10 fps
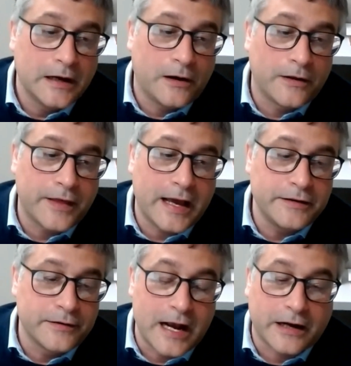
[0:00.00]
All that
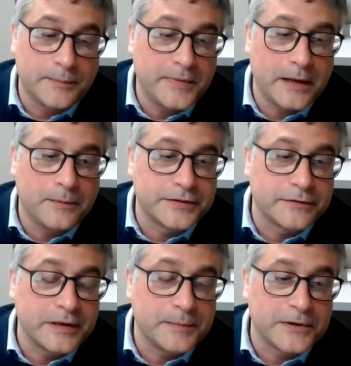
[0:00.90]
you're not going to be able to
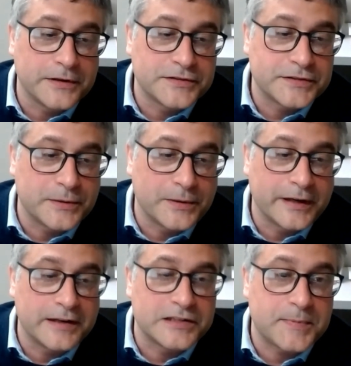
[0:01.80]
reproduce during
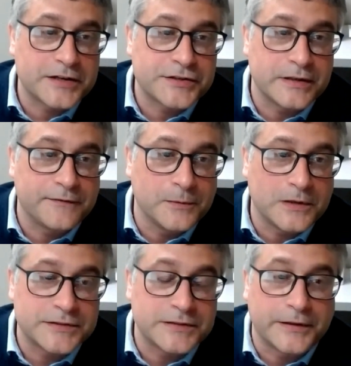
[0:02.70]
an inspection if it
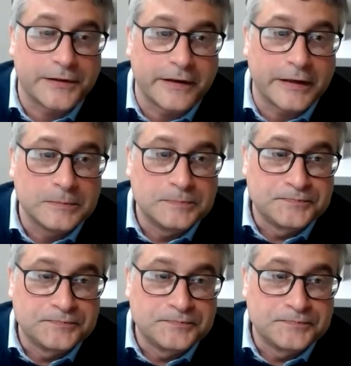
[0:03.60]
wasn't done already.